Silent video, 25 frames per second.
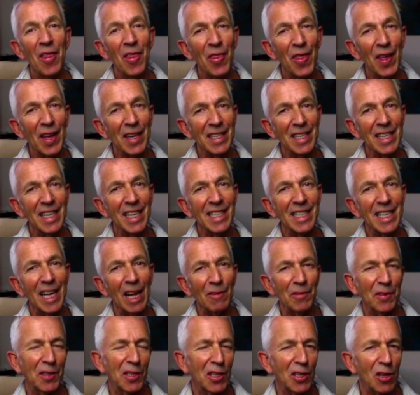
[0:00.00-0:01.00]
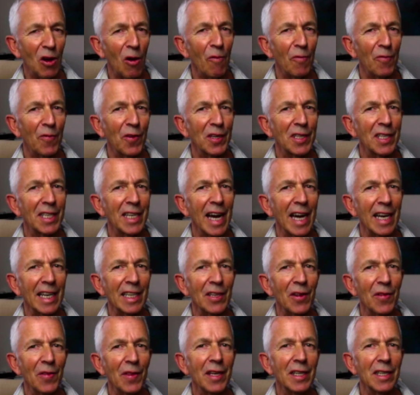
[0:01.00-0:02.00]
think to yourself, stop for a
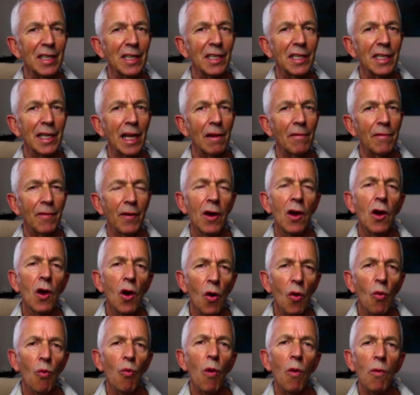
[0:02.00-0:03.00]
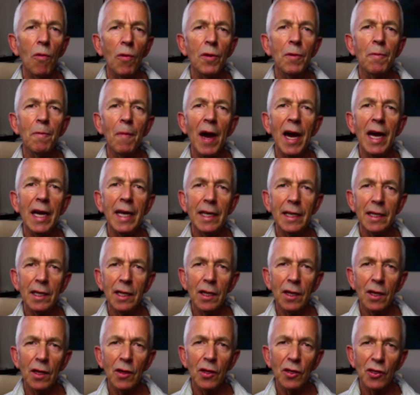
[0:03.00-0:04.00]
second and think to yourself, what would
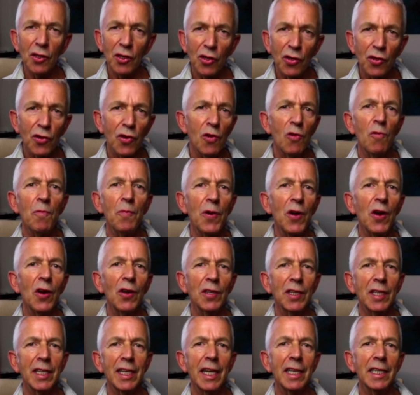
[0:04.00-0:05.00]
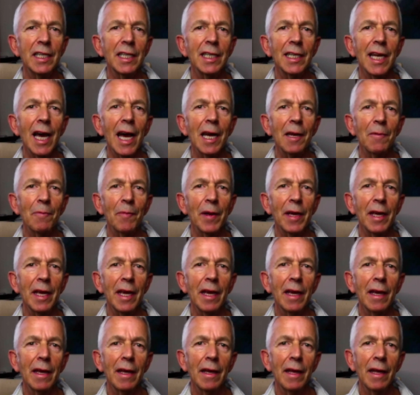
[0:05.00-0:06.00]
the true person inside
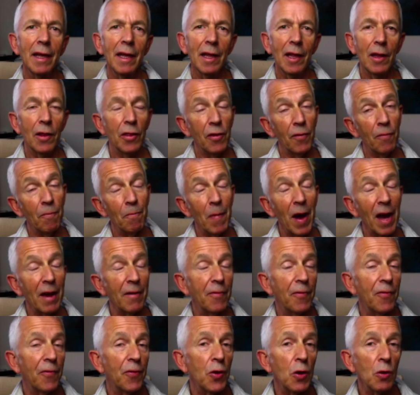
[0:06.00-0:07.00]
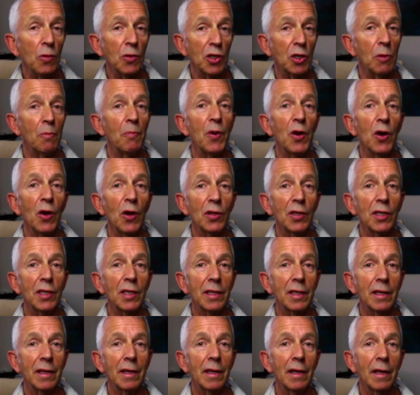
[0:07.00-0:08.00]
me, my future
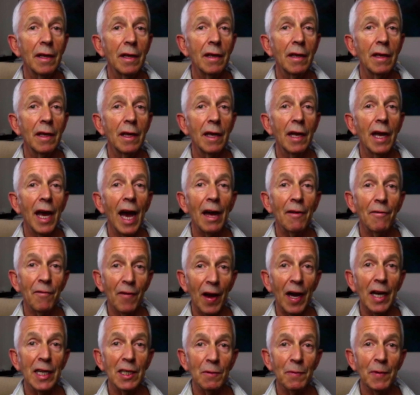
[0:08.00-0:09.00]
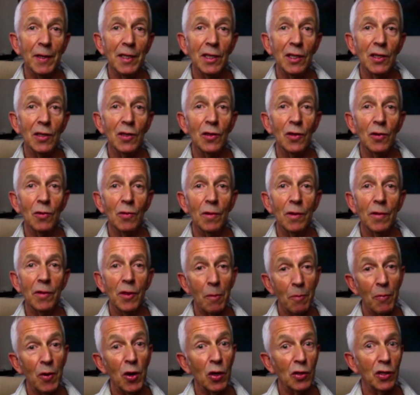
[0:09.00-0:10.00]
person, advise me to do?
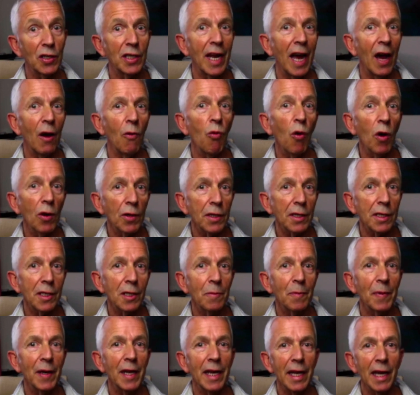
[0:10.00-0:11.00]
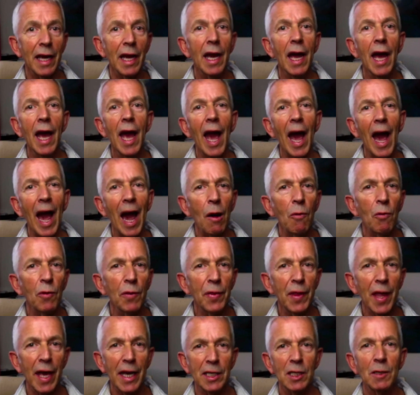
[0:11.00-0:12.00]
The person I want to be, how
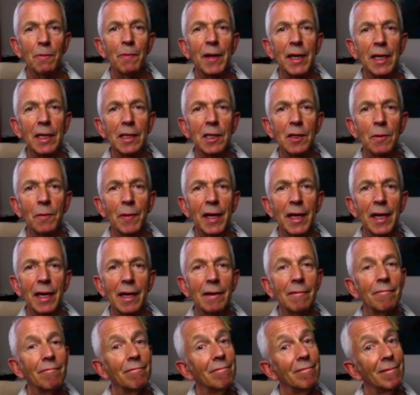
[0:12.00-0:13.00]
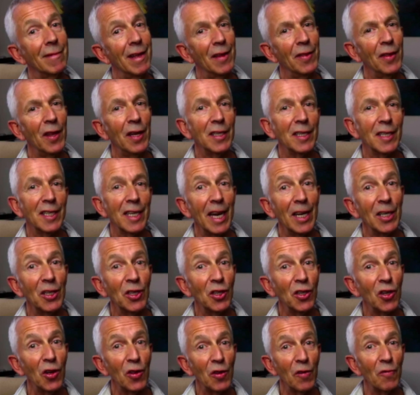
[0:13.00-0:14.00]
would they speak to me? They'd say,
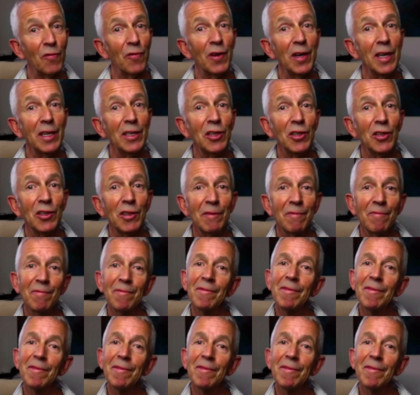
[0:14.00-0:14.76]
shut the fridge,